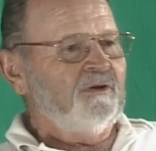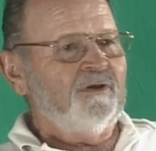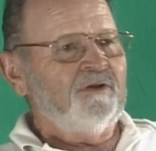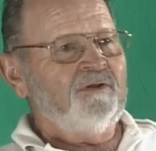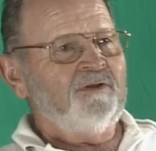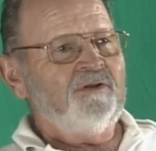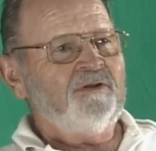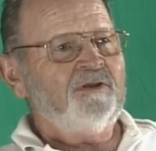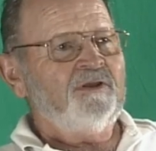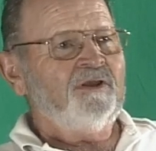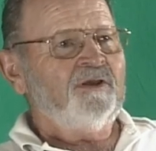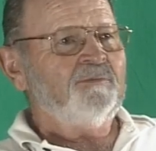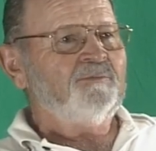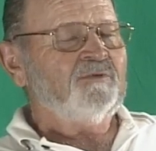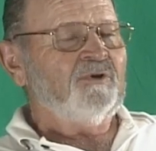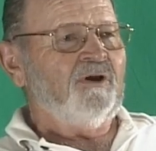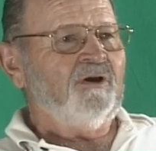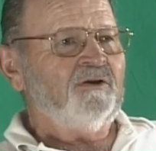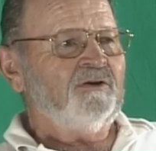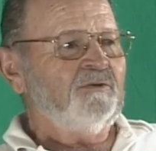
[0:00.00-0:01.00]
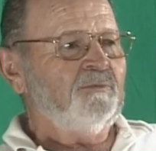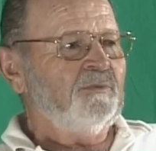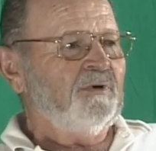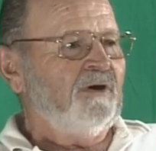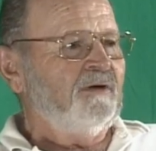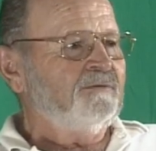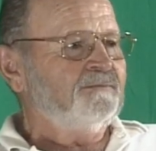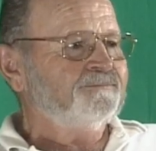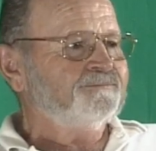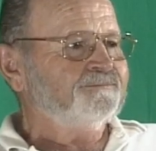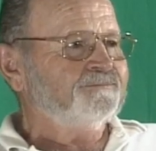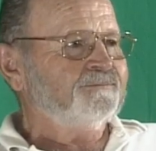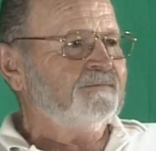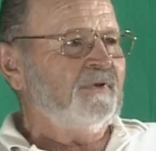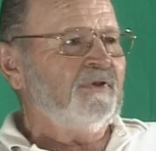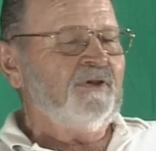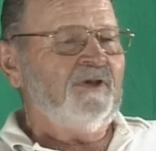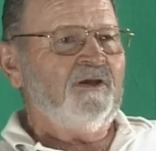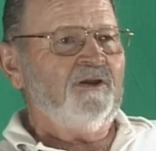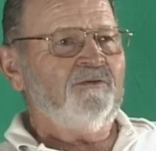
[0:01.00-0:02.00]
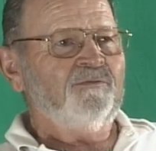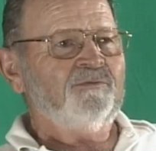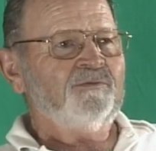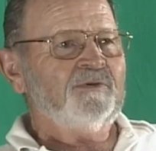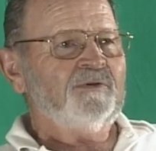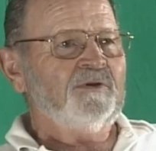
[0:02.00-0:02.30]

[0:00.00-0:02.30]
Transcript: and he kept talking about he had a,